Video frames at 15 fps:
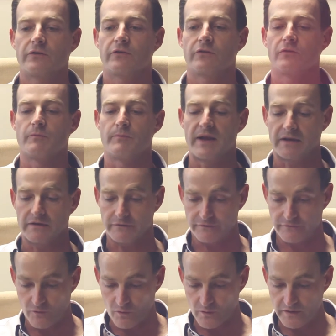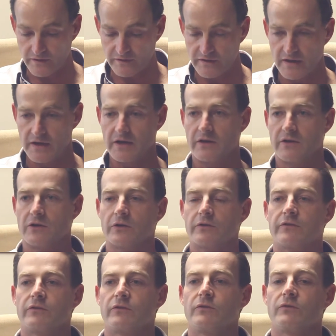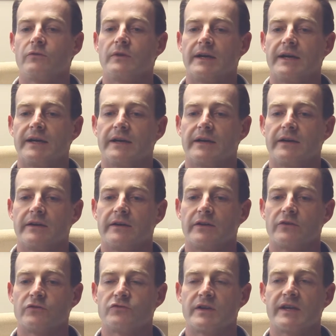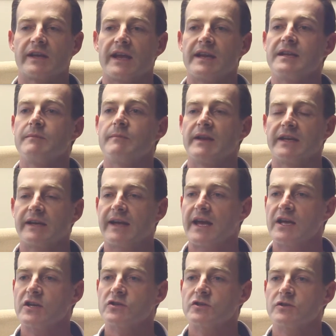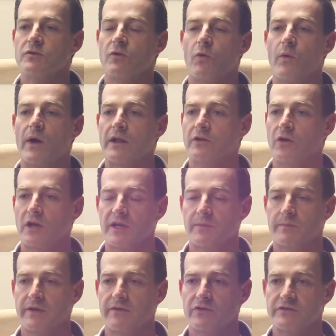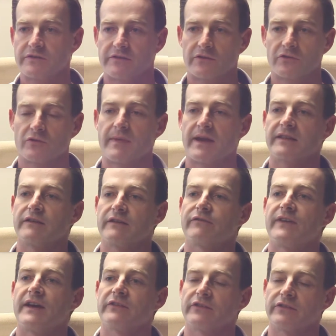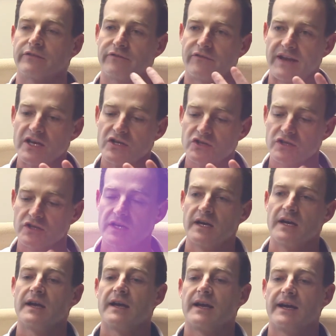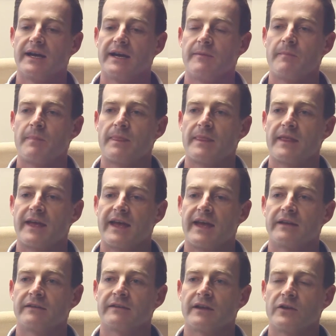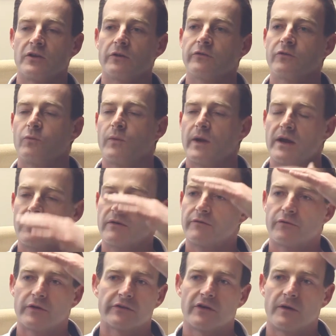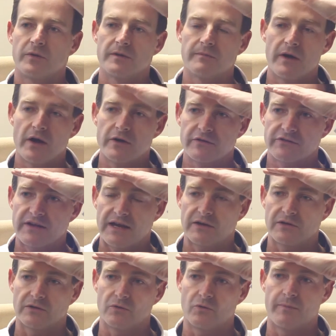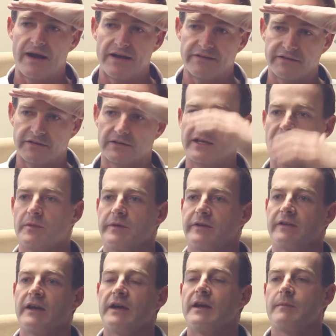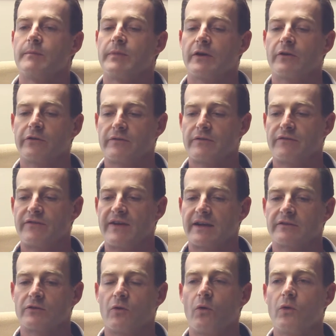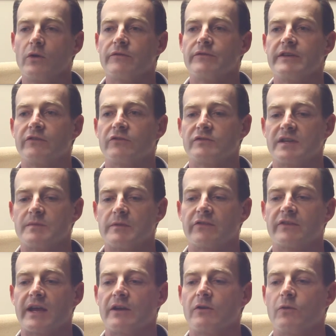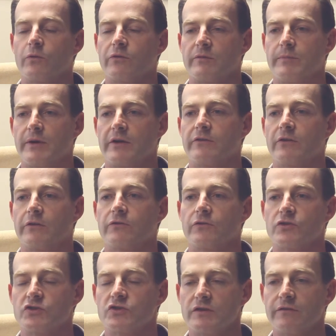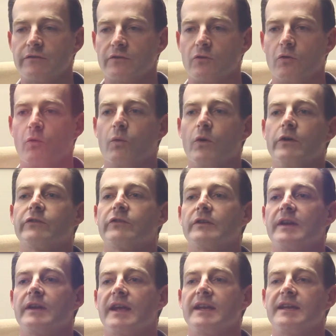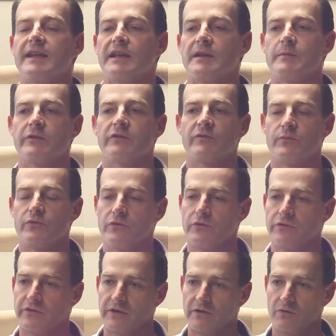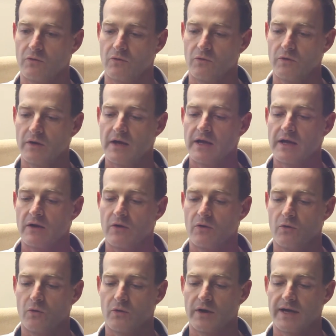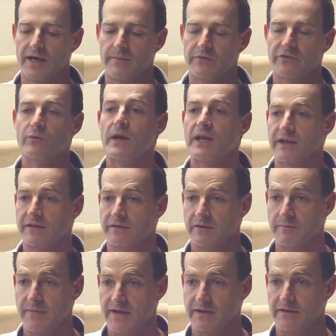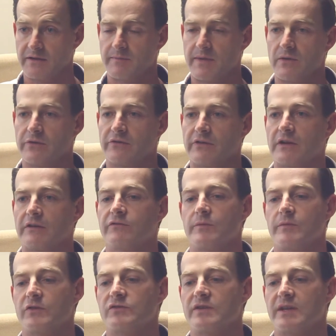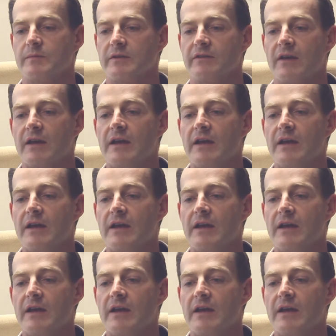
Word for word: to bend forward, not to uh, drink any medication or alcoholic beverages that could make their faces flush, um, and uh, not to wear, for example, a motorcycle or bicycle helmet, because of the fact that all of these treatments can cause the Botox to shift or worsen any element of bruising or, or um, swelling that may, that may result from the treatment.